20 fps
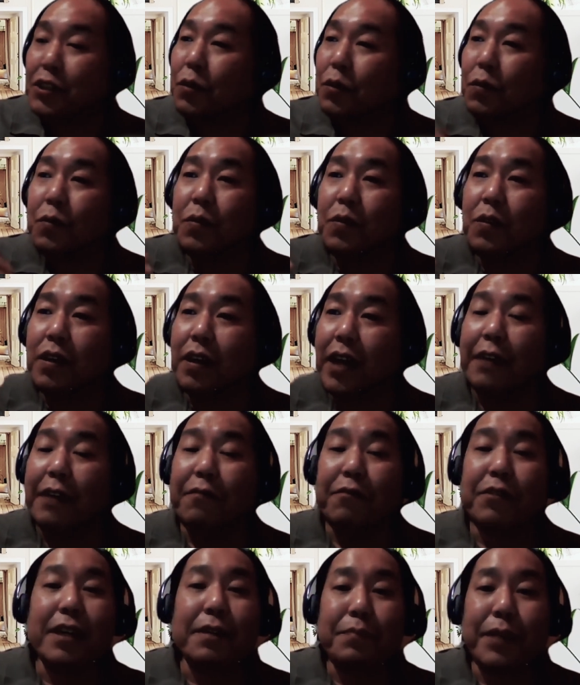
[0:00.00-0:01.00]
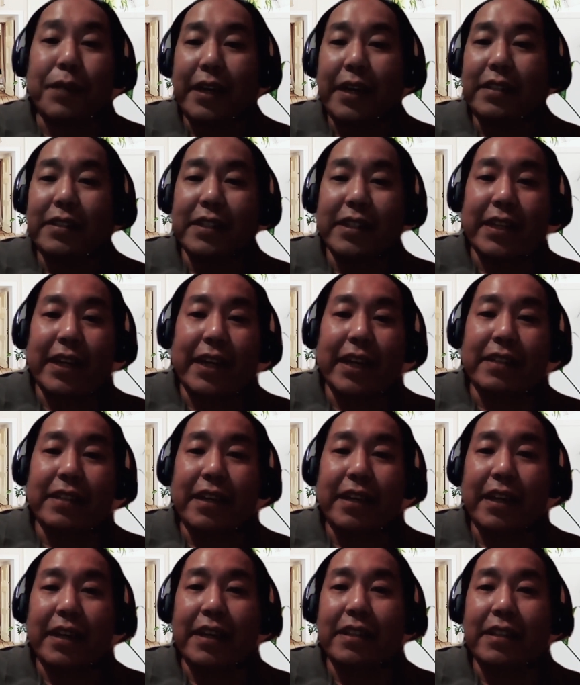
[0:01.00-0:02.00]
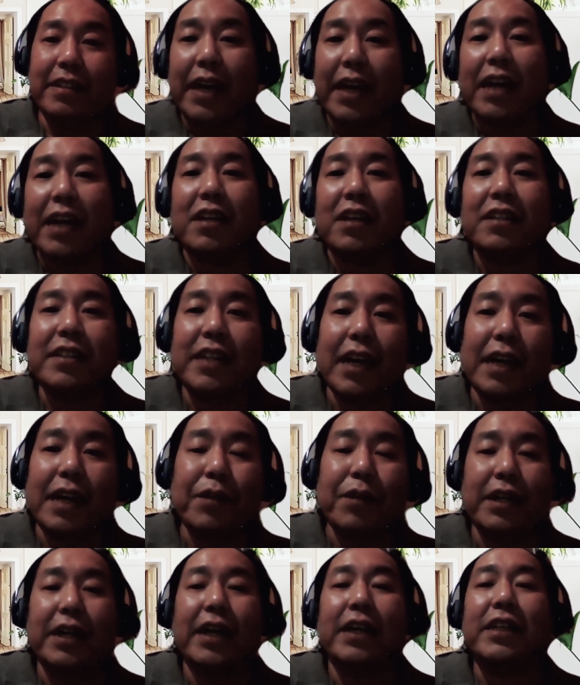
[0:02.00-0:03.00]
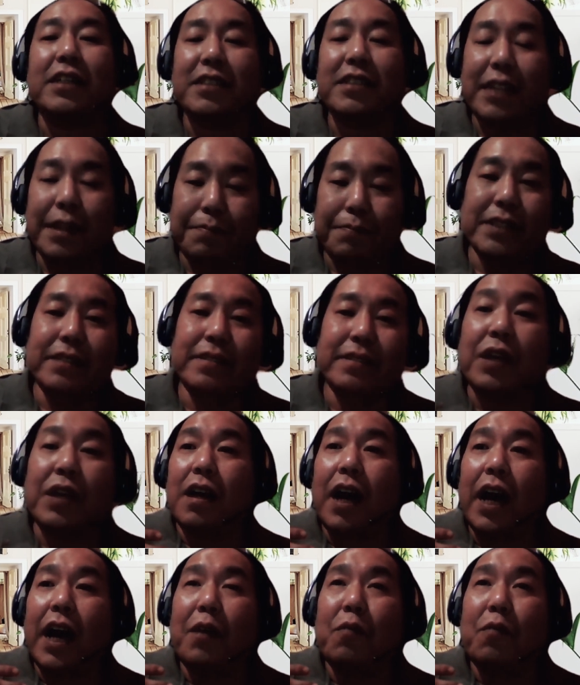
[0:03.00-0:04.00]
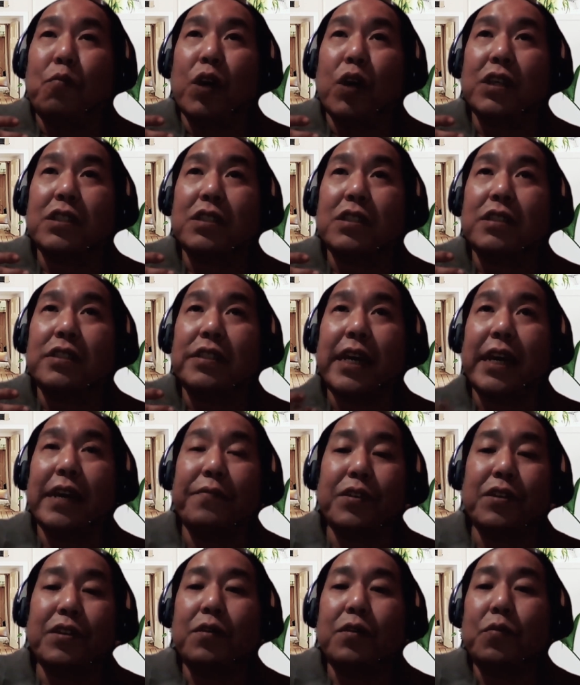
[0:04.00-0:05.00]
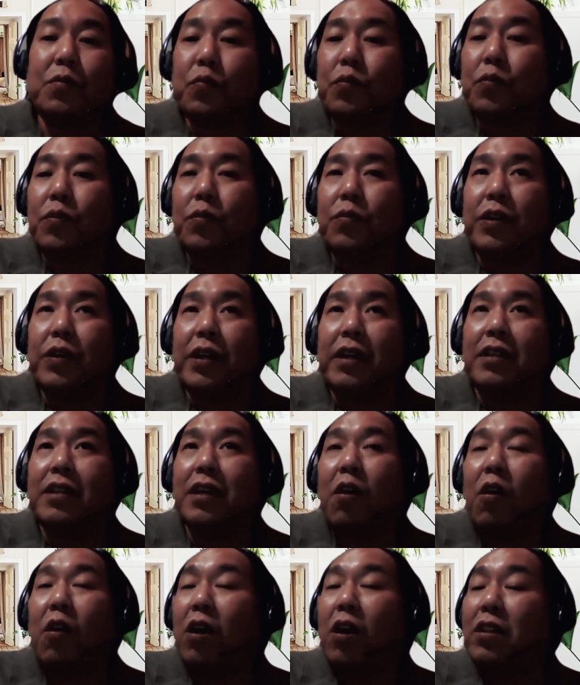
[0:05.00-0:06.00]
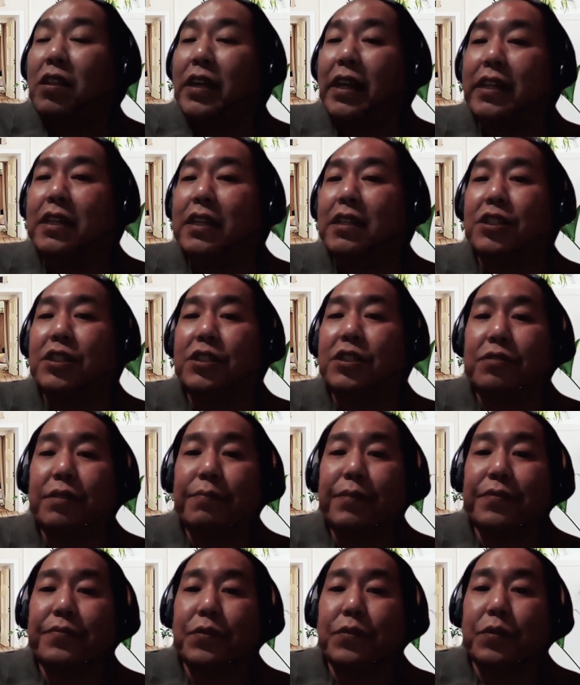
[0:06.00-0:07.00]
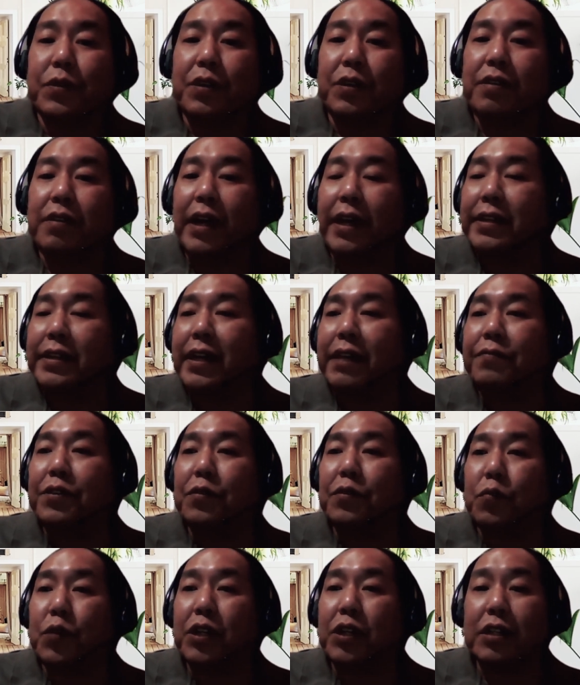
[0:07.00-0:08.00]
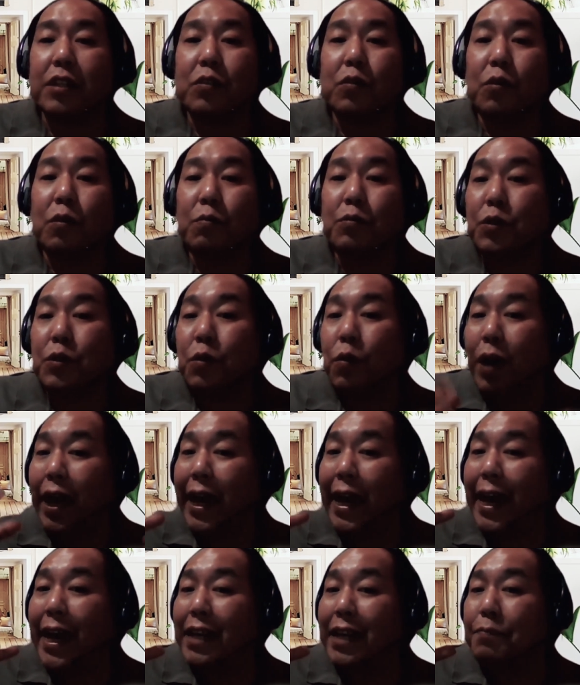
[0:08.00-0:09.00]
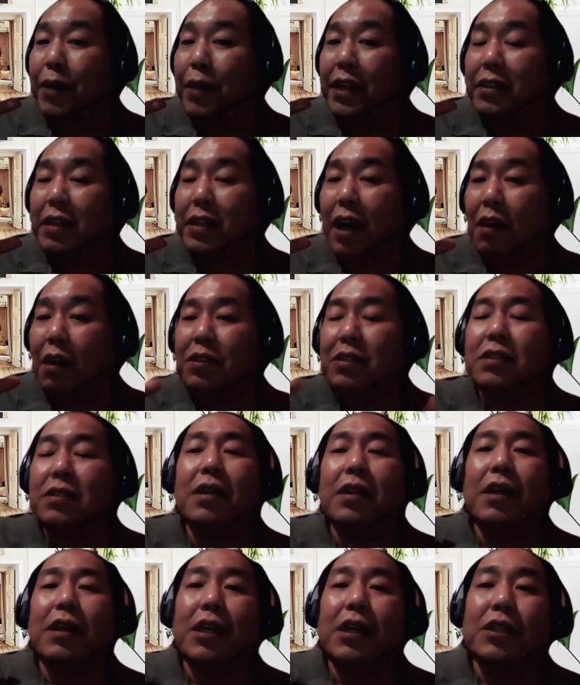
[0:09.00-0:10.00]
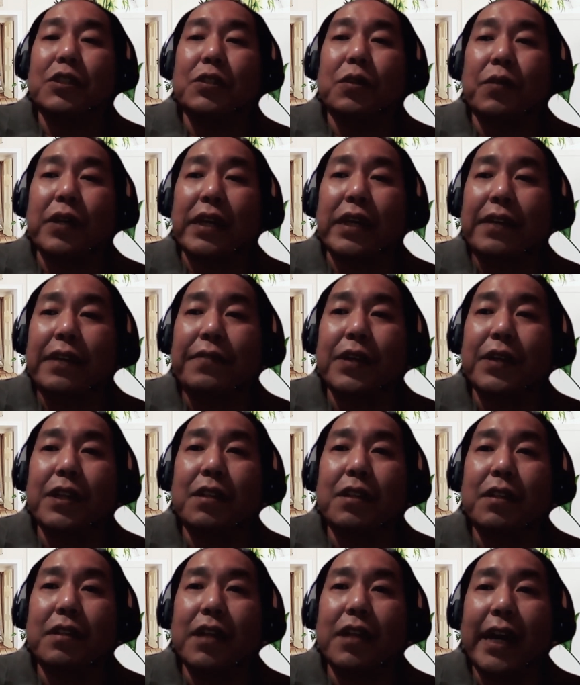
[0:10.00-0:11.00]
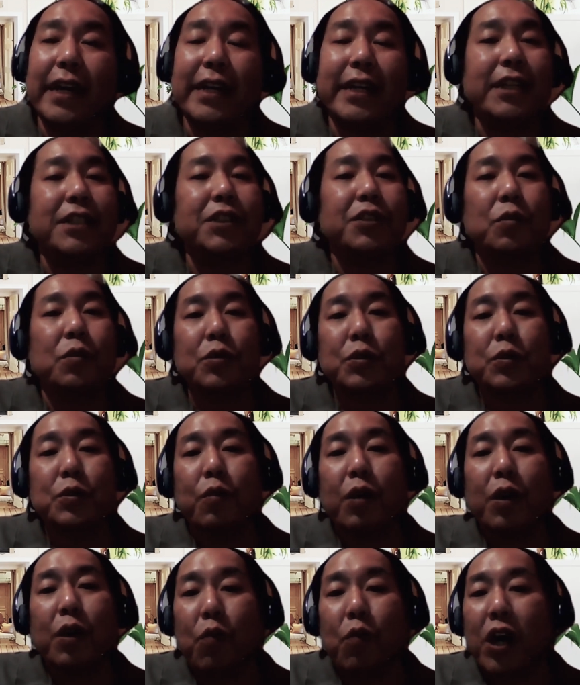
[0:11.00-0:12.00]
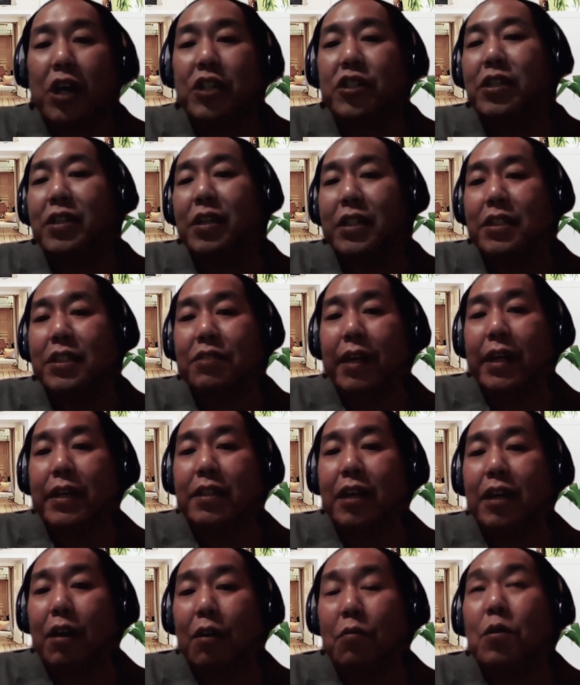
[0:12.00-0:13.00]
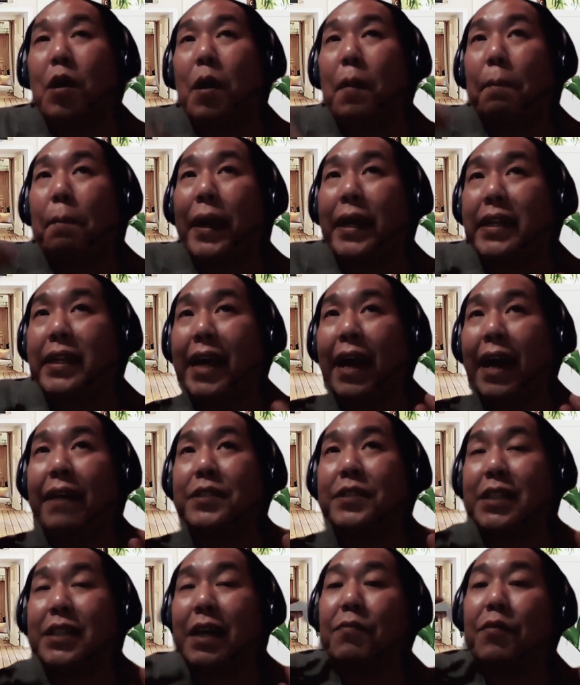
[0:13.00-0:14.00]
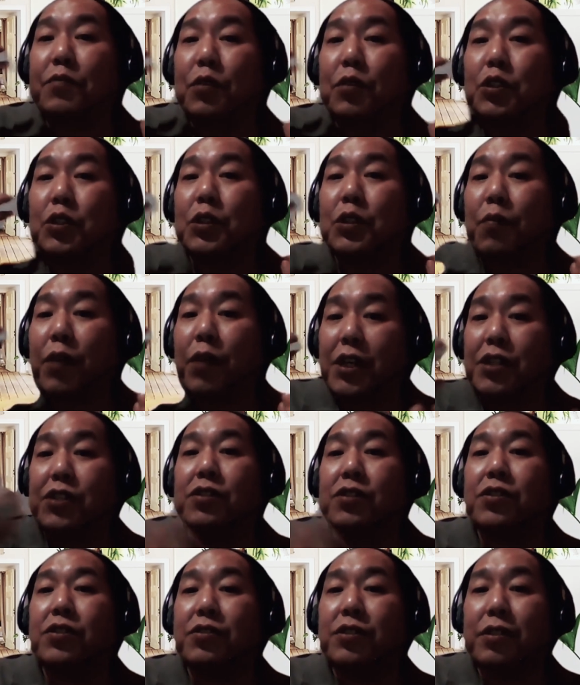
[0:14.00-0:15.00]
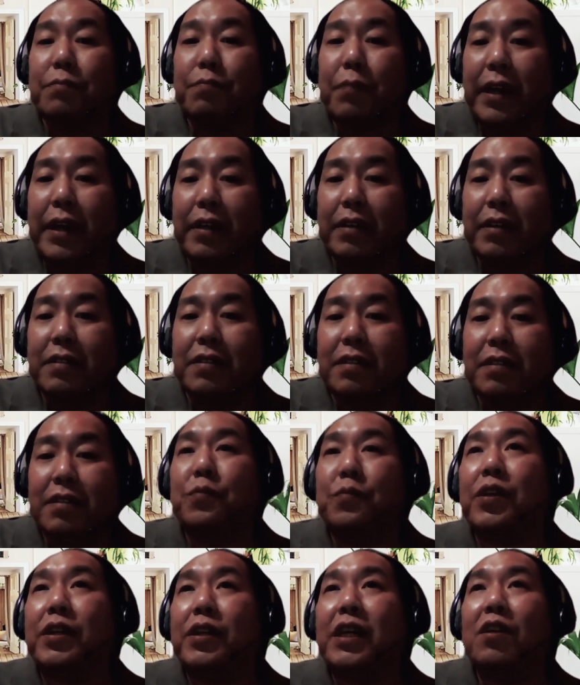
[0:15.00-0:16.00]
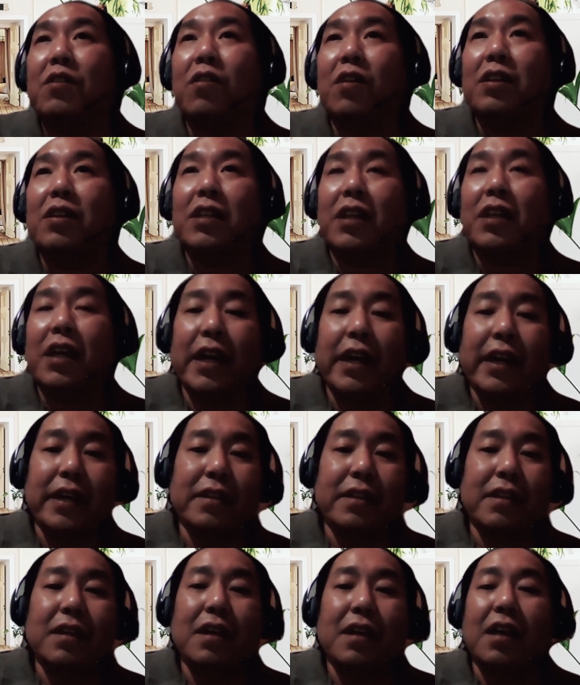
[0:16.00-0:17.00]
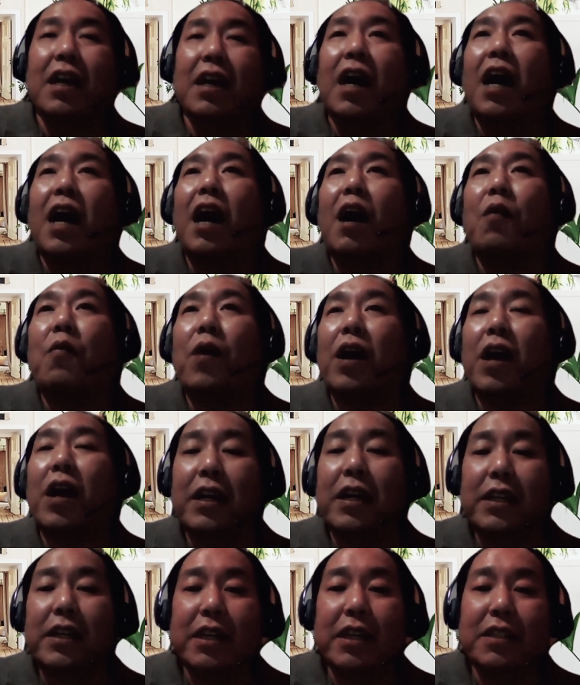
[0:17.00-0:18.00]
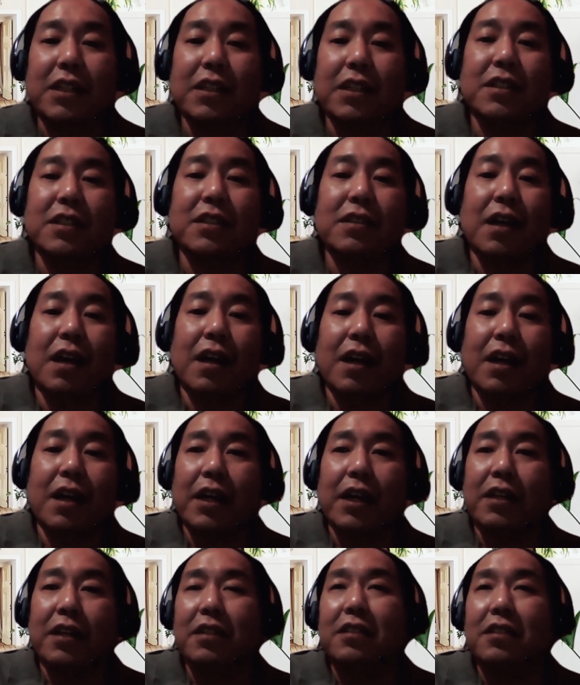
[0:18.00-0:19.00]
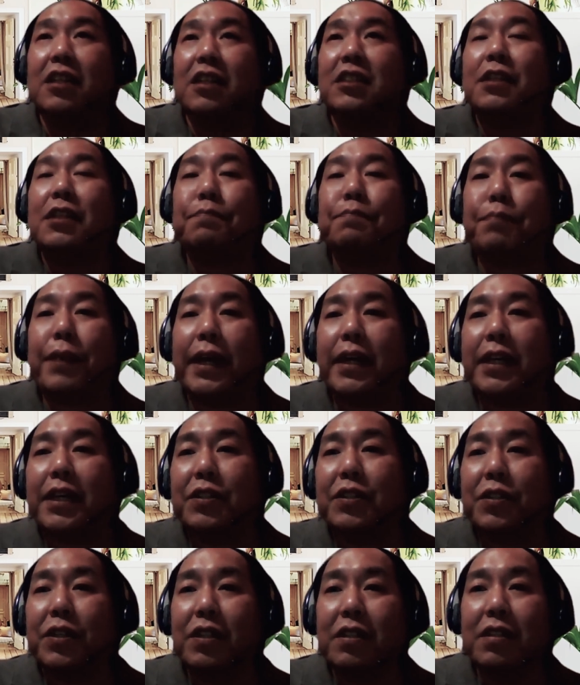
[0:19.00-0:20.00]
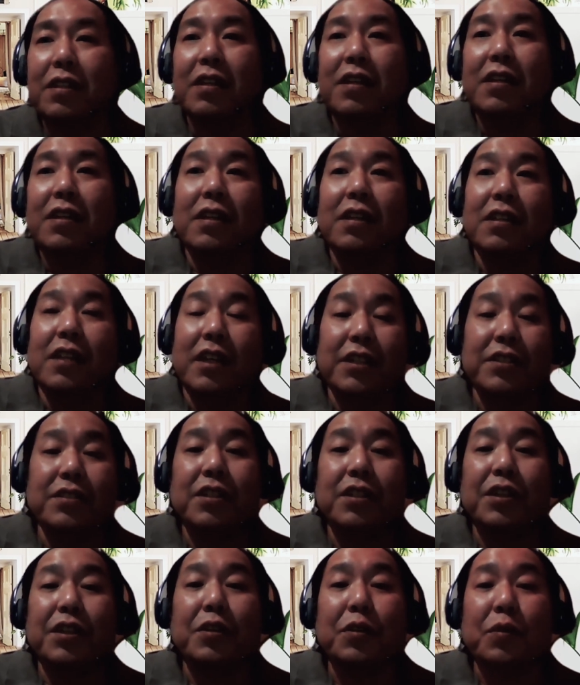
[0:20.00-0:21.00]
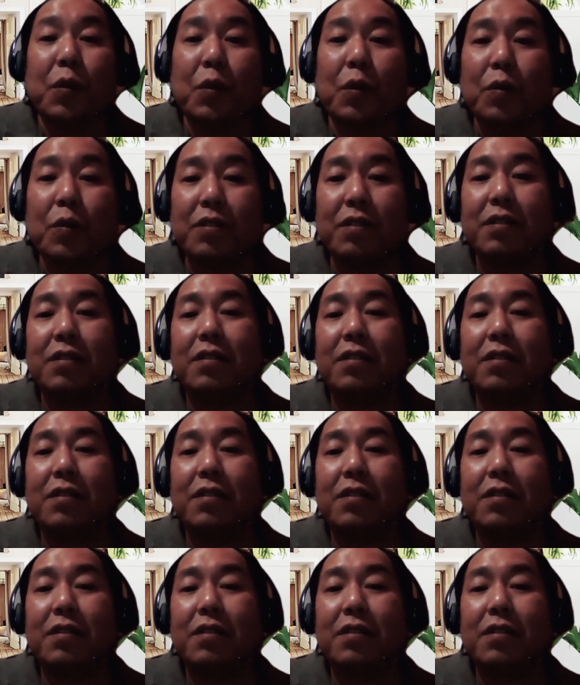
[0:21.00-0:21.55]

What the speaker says: So I reapplied again, and second time I got accepted. I was never in the online industry before. I never worked at home, so I had my doubts. So even I guess those who are watching us right now might have some of those questions on their mind. It's working online. How hard is it? Is it hard? Does it pay good? Is there growth?